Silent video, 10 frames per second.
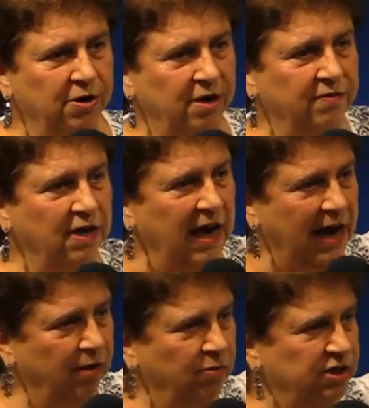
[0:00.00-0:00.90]
of
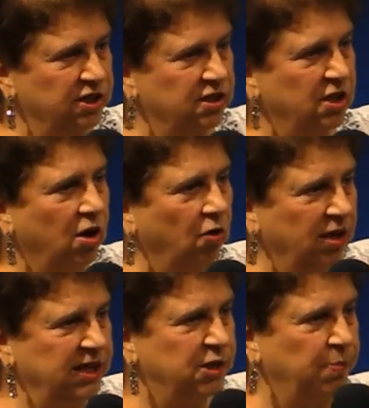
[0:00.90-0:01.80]
God, which is the
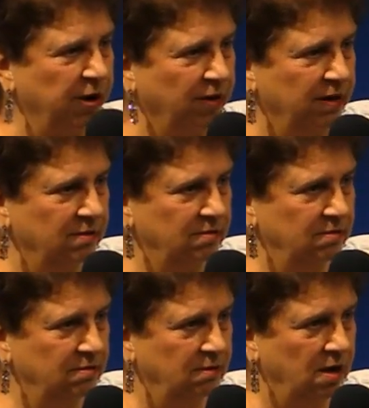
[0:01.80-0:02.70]
Holy Spirit,
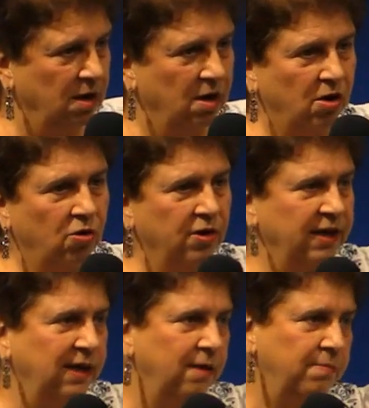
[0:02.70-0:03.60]
or
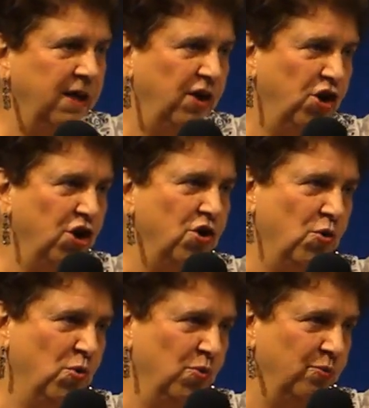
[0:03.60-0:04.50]
it can mean you,